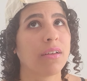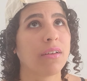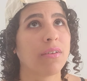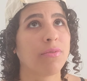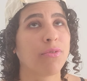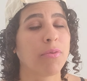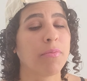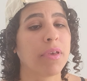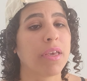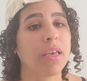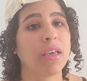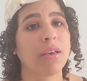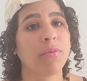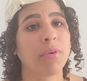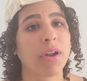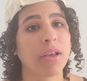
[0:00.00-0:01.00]
for
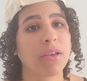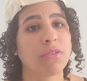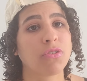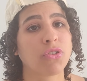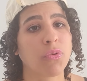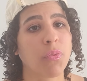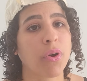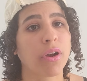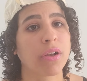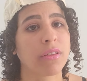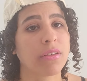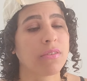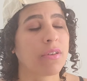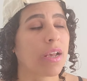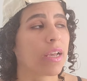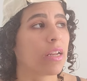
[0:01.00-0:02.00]
me, when I used to work at
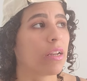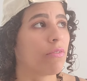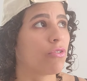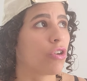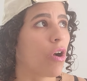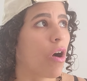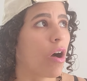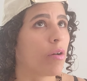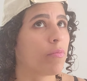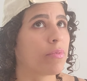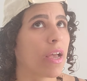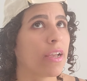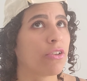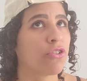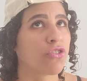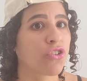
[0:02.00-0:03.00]
these negative jobs,
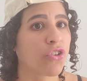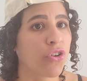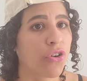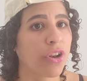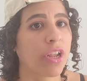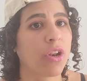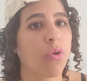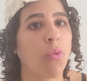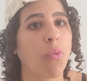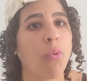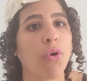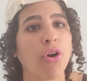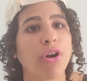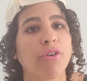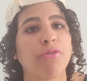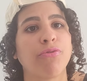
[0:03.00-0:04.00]
I just couldn't
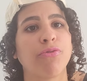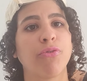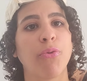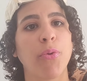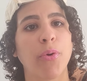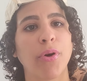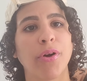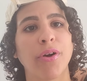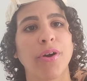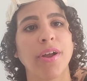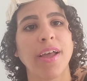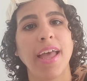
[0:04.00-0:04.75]
work for